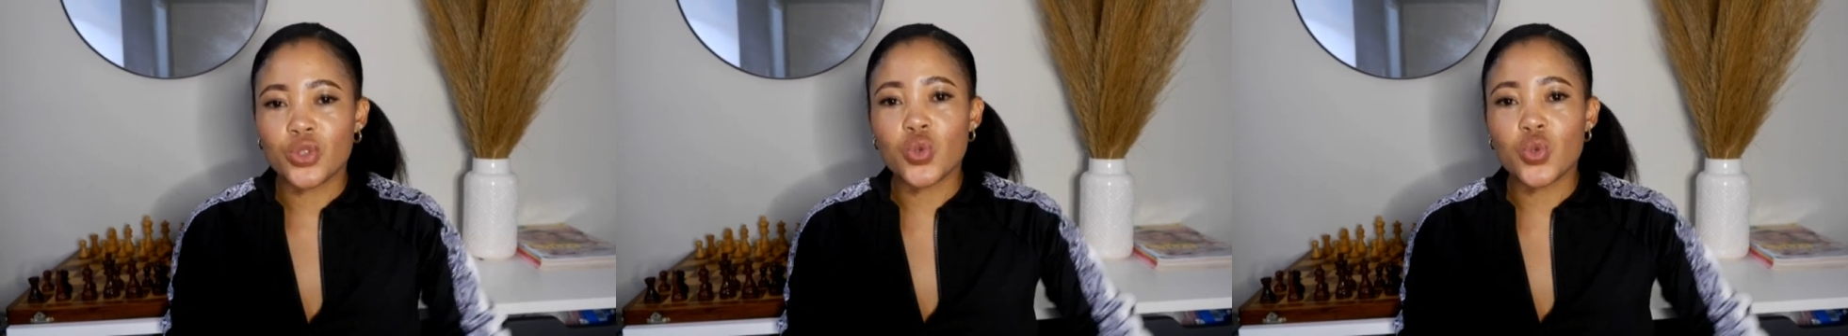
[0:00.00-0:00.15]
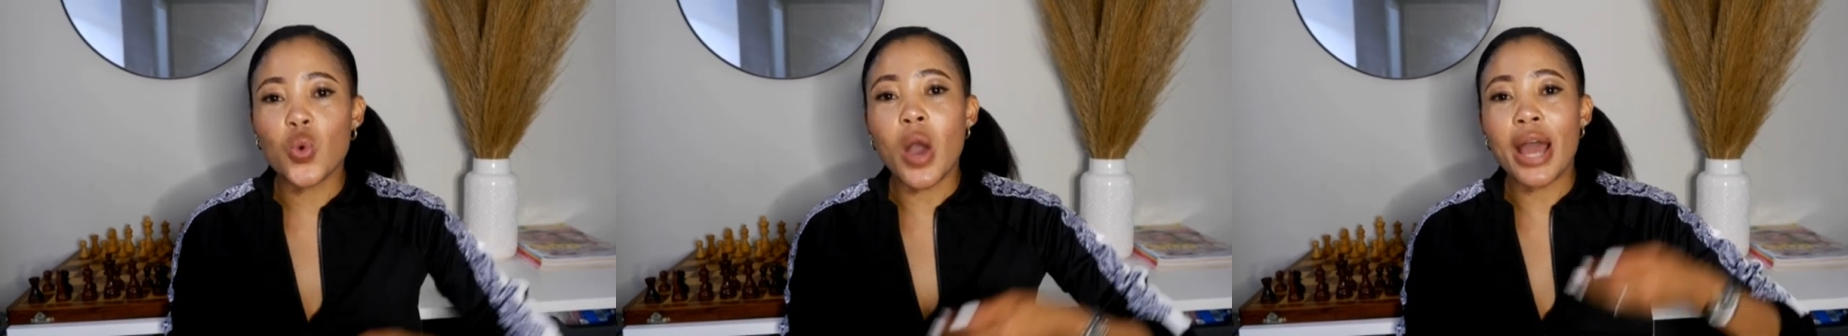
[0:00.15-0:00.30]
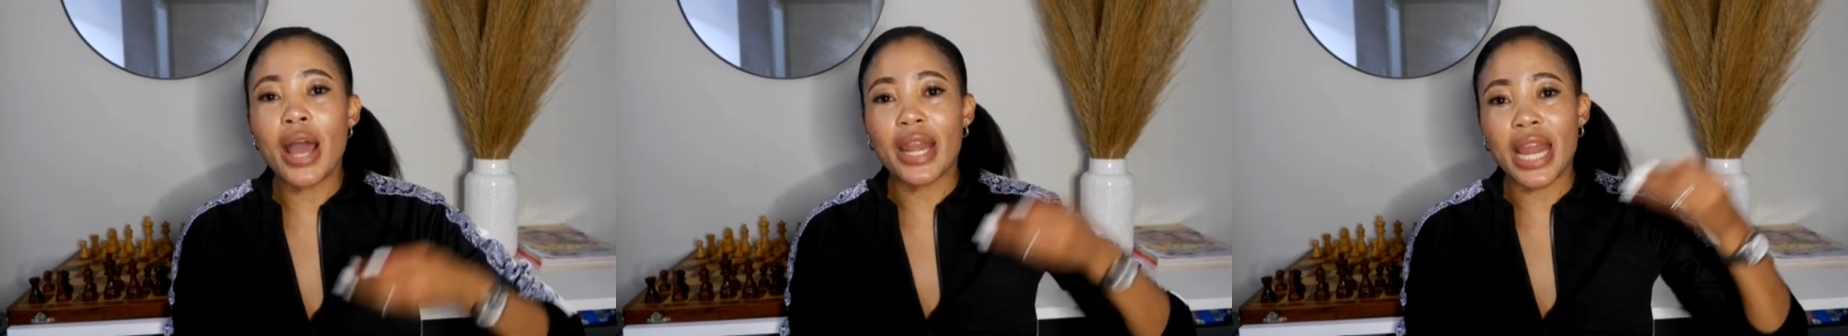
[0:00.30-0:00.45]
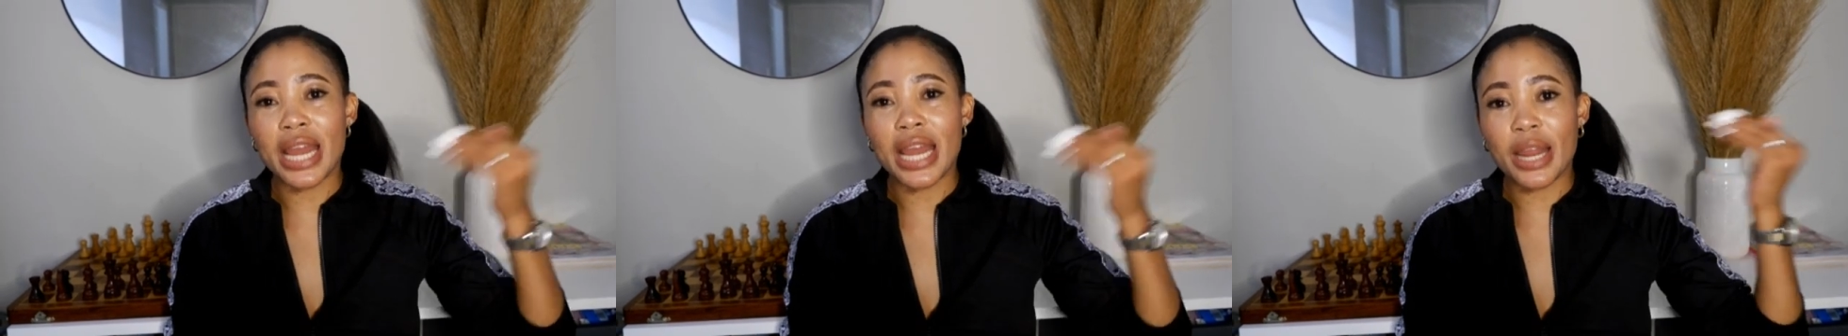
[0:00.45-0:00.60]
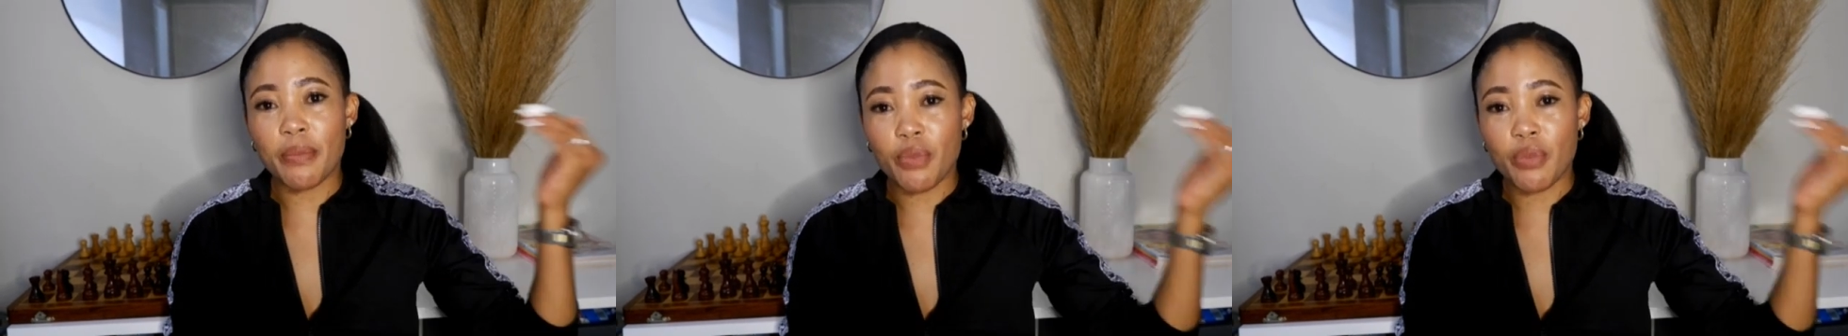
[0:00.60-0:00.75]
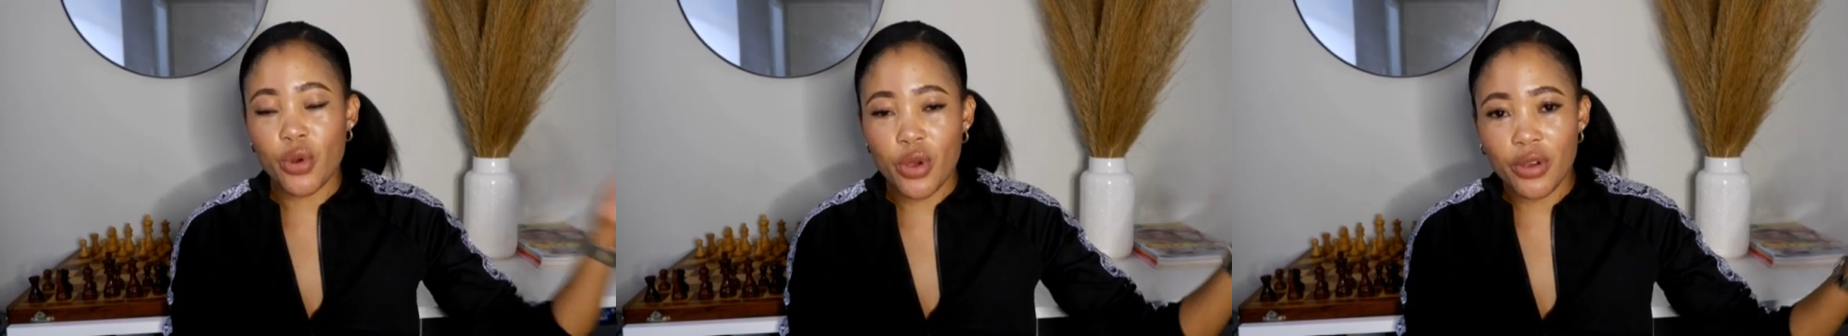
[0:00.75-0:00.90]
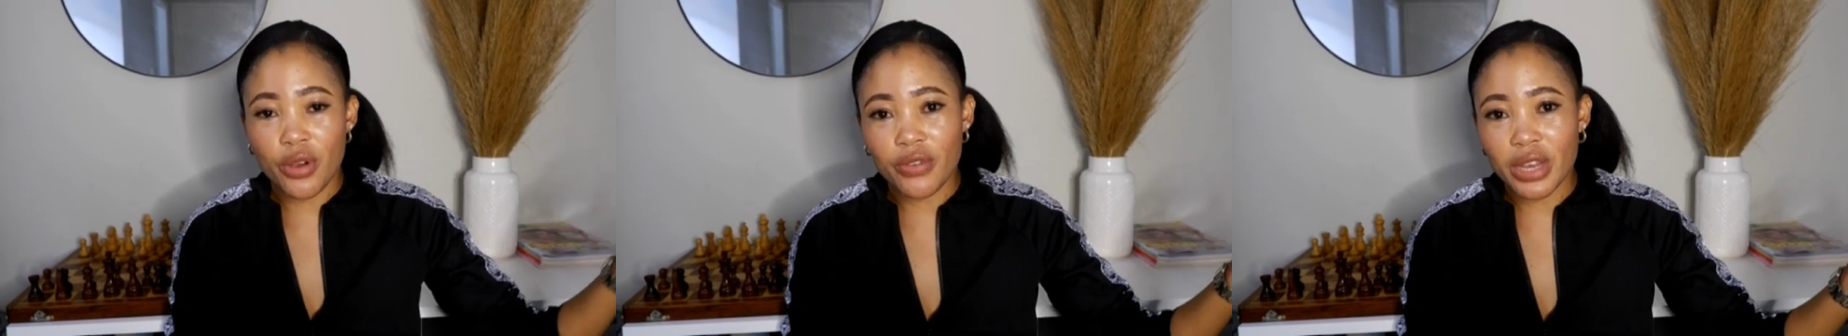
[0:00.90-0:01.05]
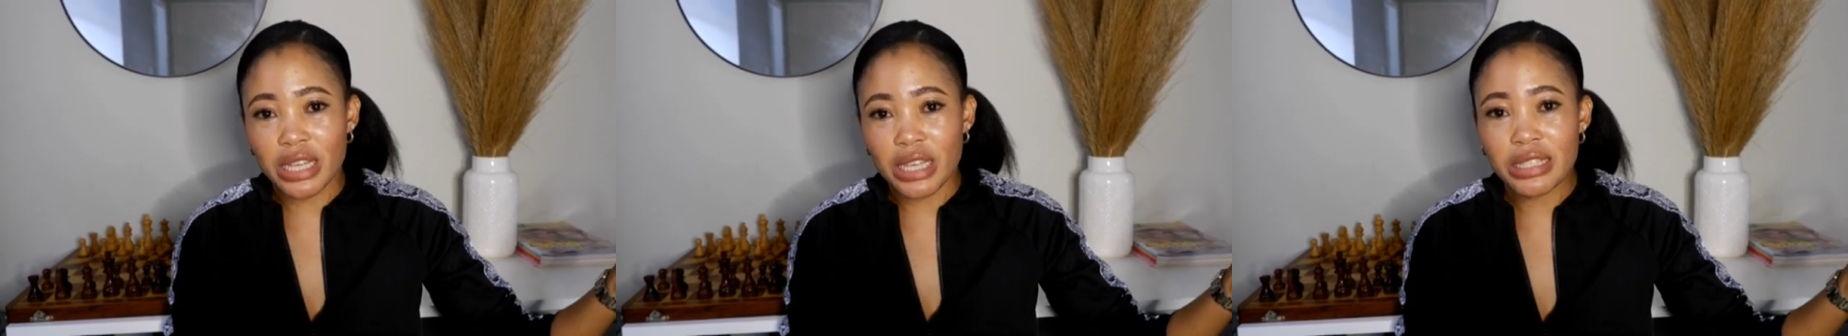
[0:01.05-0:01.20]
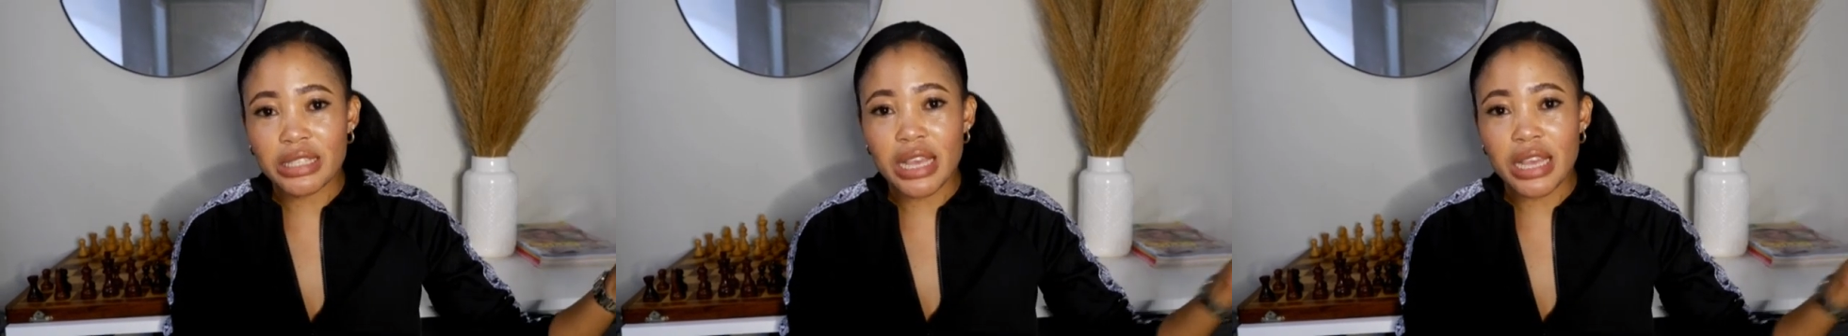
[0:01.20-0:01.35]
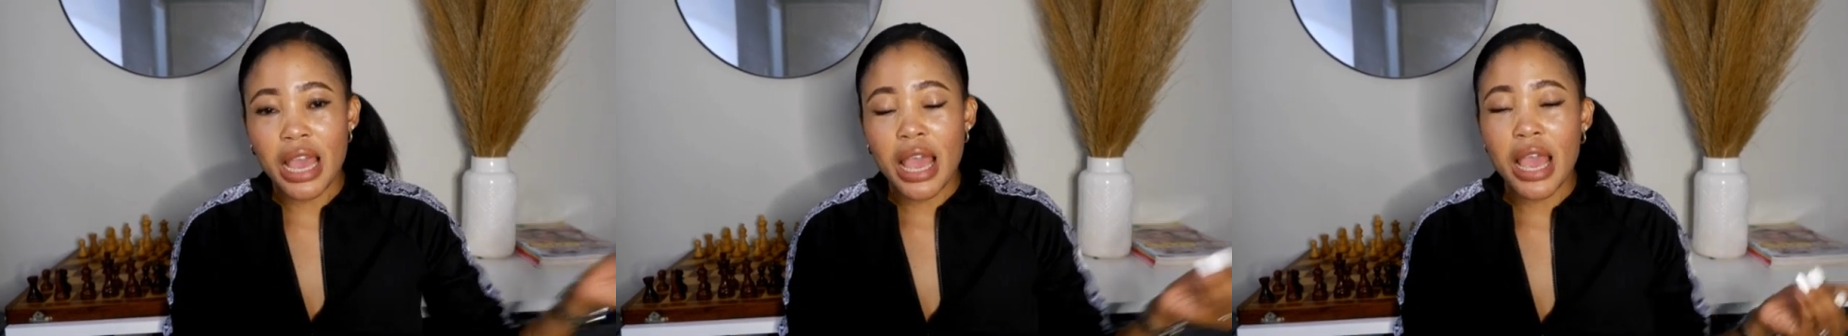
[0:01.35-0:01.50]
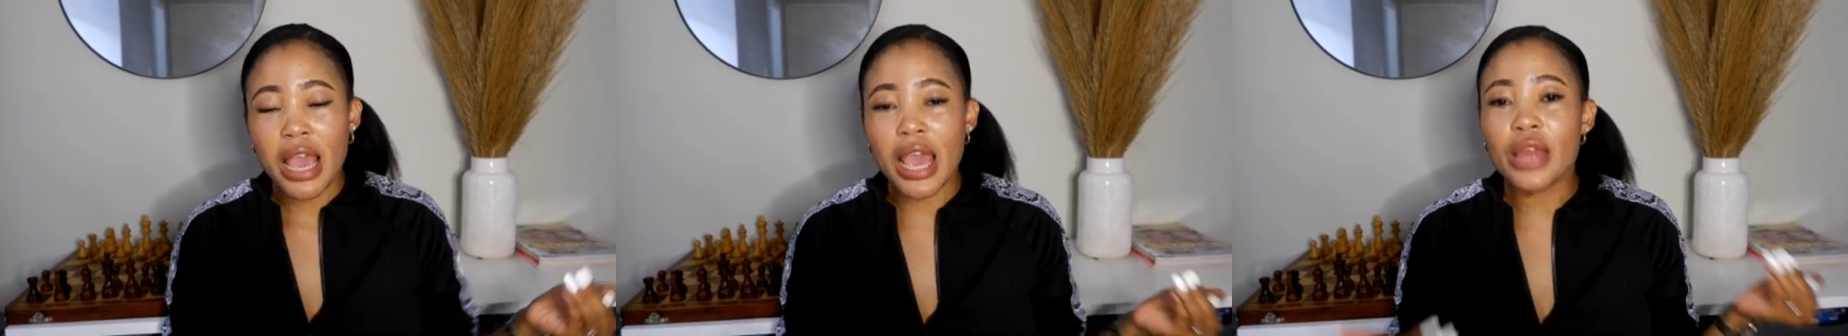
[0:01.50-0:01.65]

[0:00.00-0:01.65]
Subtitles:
to another province,